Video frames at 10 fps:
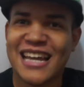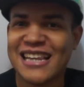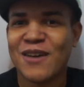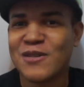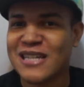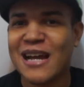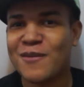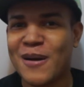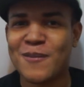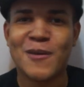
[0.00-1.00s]
Like that was kind
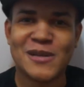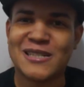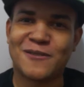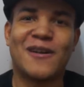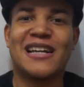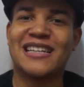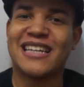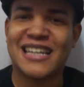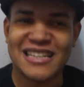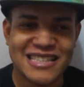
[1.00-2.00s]
of my moment to finally